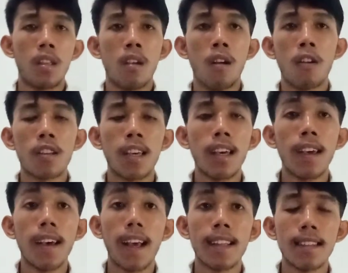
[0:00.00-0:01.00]
I think enough
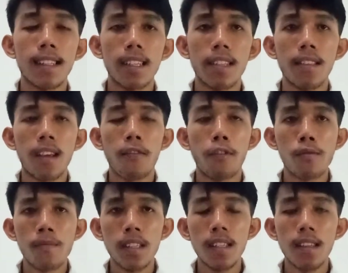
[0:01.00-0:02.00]
for me,
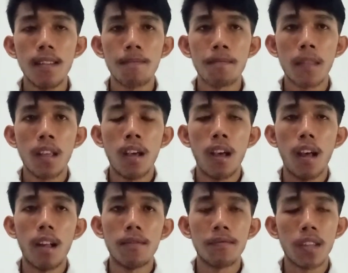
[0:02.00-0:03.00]
and thank you
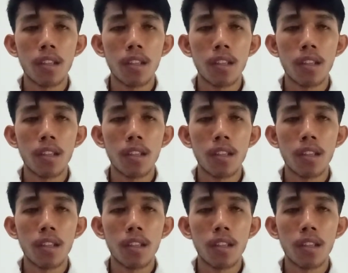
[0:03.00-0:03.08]
for